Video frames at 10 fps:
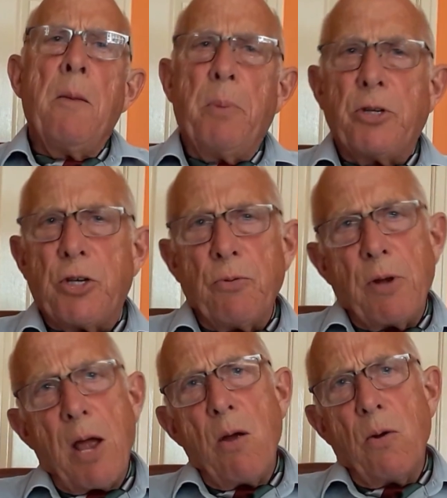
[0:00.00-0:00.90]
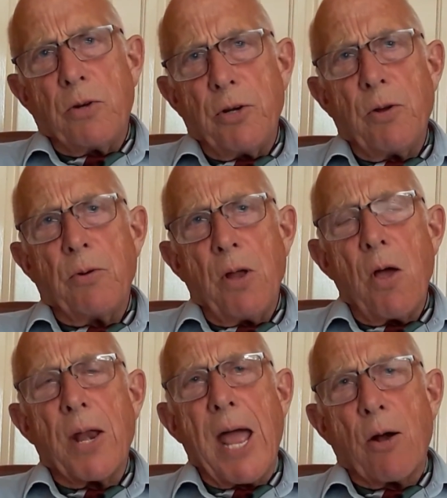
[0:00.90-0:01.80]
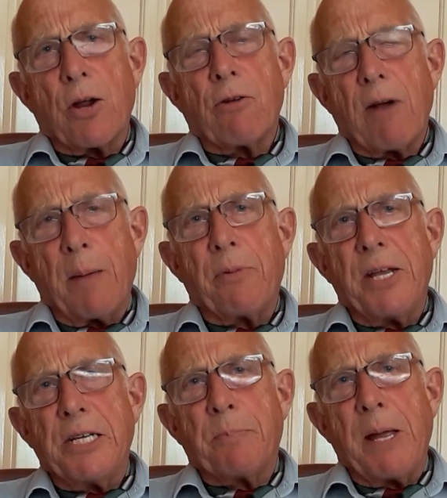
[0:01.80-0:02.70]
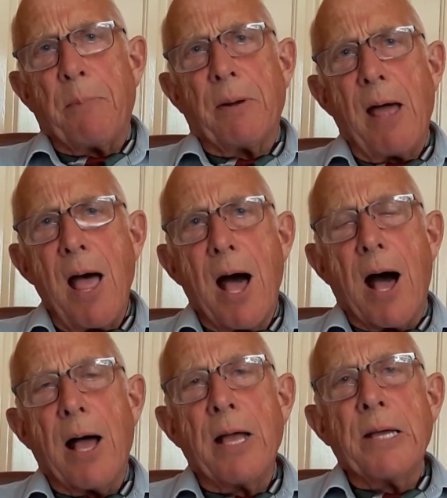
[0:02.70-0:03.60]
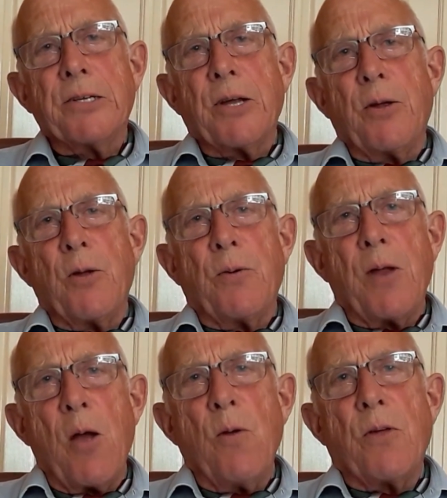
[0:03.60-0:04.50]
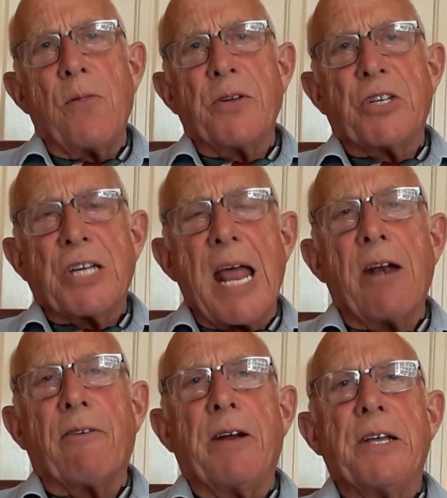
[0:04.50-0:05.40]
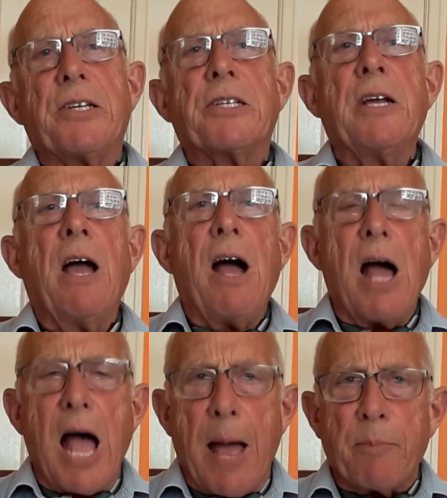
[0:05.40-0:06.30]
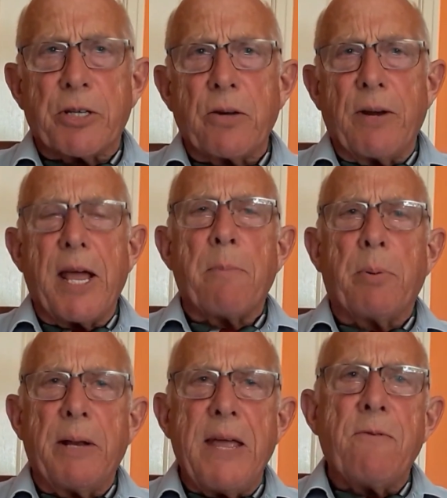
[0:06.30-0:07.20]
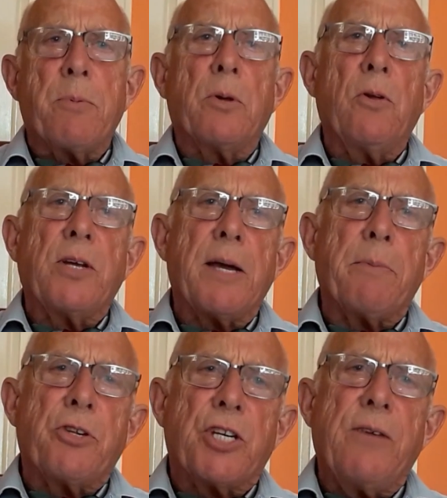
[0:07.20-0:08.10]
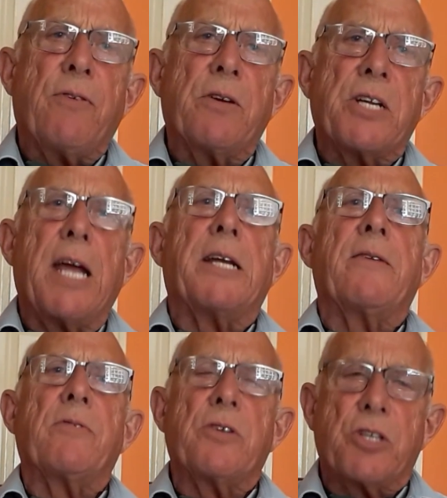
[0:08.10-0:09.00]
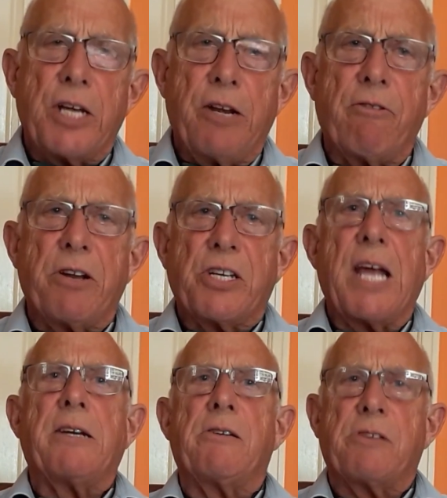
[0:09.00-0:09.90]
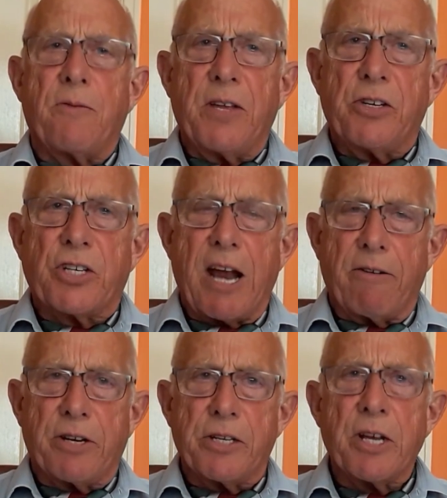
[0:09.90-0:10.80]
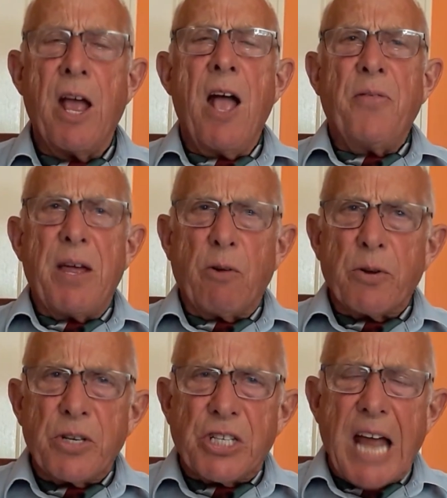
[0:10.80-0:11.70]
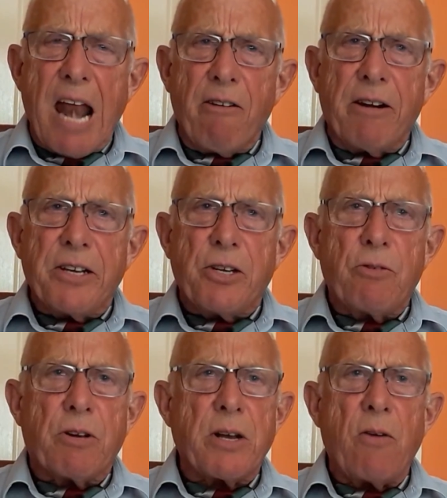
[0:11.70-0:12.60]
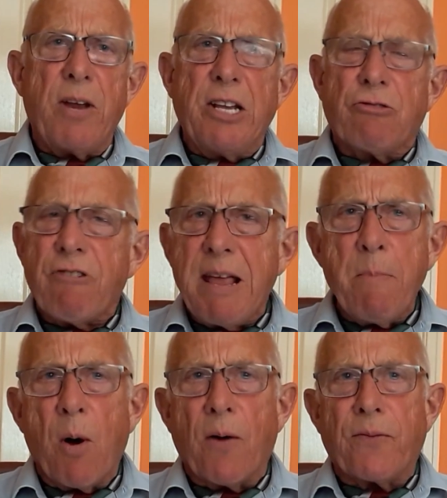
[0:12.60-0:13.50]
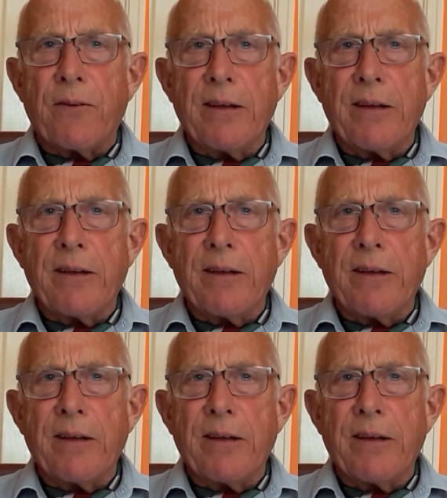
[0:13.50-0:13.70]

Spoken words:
But you know, do you not, how corrupt these people are? So you know that the salaries are absolutely unbelievable. Look up the chief executive and senior executives of these charities. They're on salaries you can only dream of.